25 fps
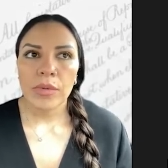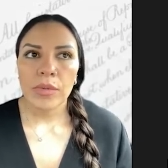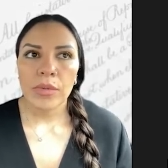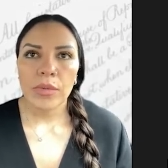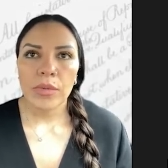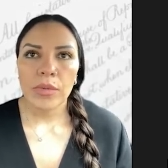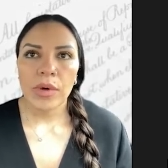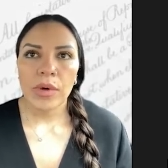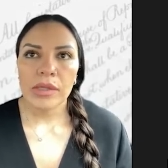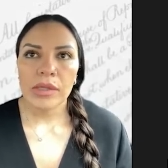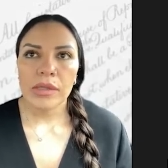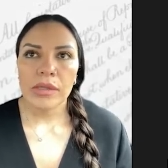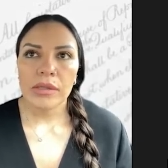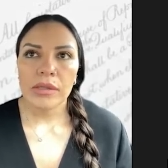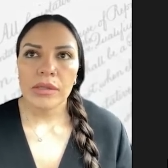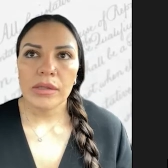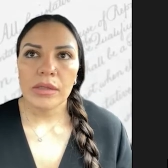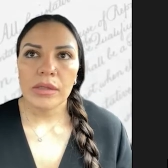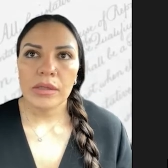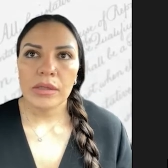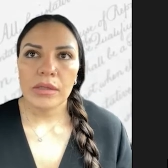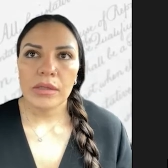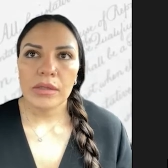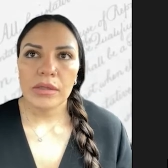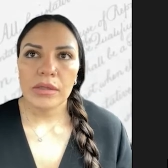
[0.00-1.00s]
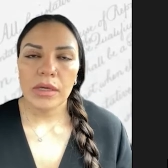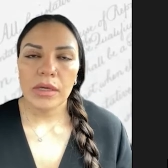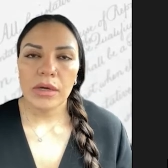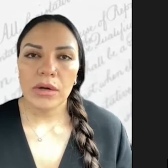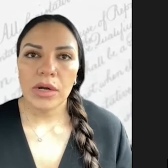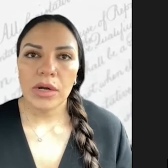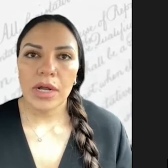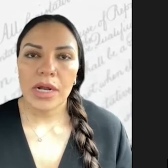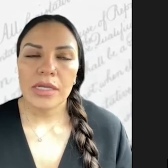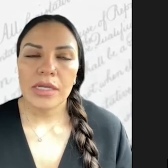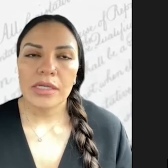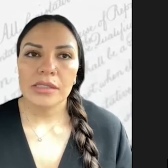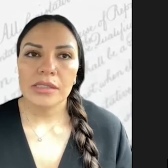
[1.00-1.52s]
what the
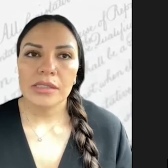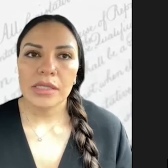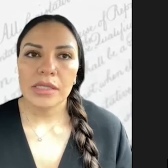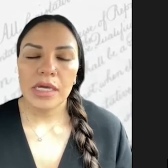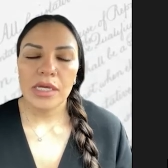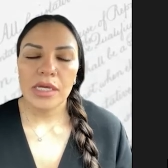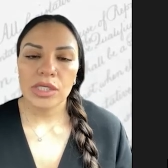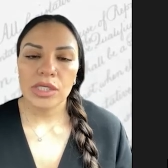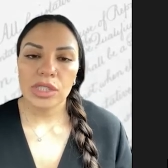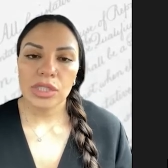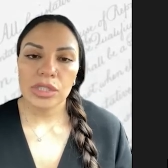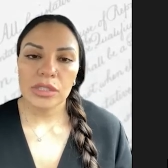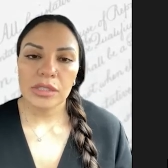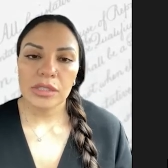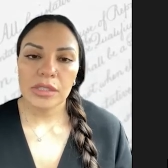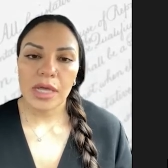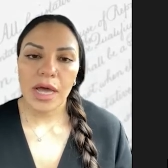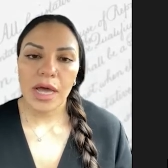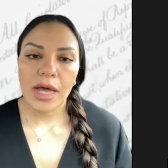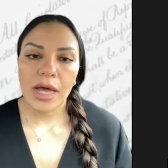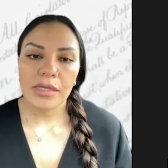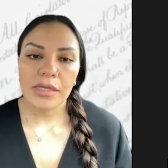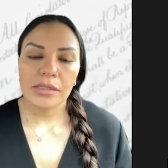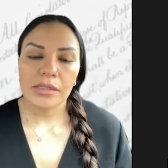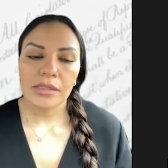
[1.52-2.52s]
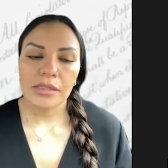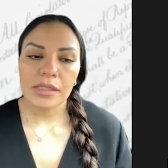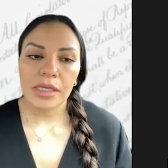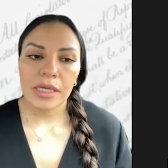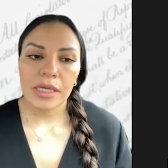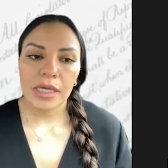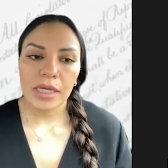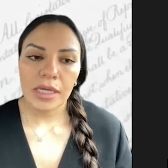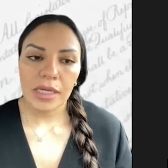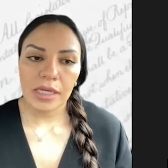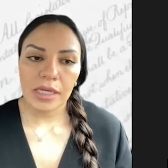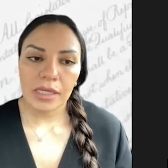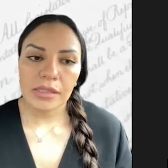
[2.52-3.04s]
organization does
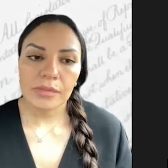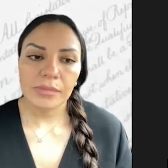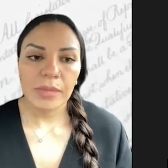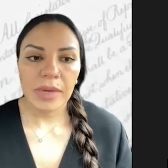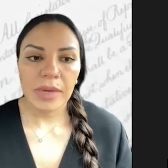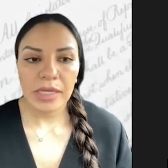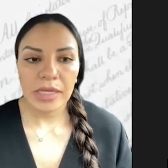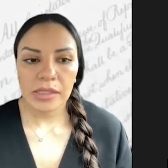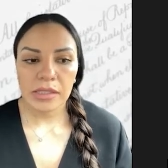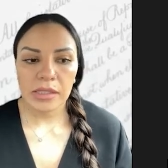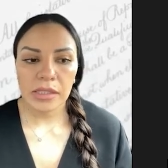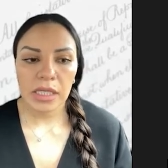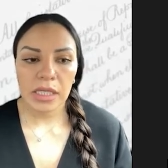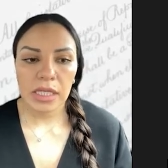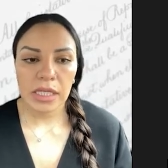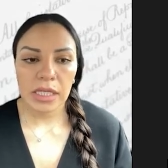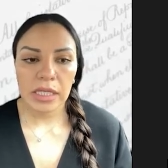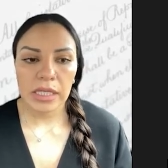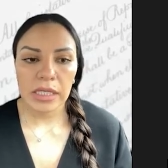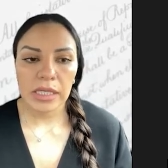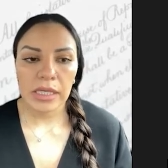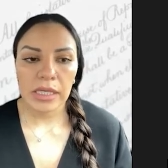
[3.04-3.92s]
is basically